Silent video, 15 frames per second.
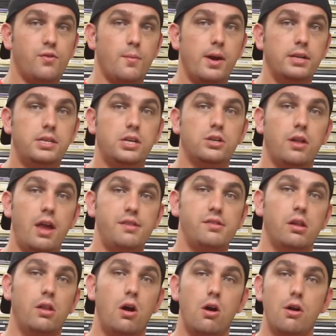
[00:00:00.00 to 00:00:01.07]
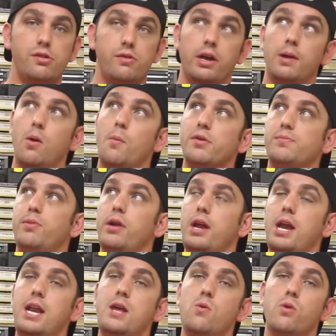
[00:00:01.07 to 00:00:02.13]
for my digital SLR so I can almost put
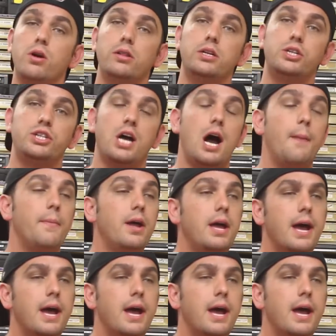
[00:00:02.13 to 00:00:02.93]
it anywhere in the shop.